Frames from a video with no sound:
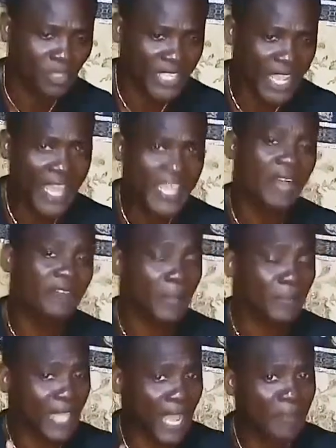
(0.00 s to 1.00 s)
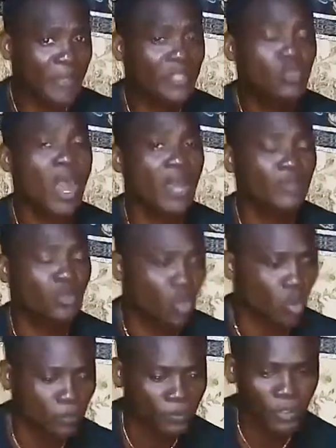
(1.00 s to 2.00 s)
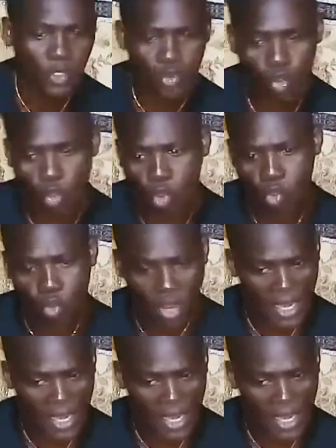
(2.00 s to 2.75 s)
Yeah, you have some timing you have to know. So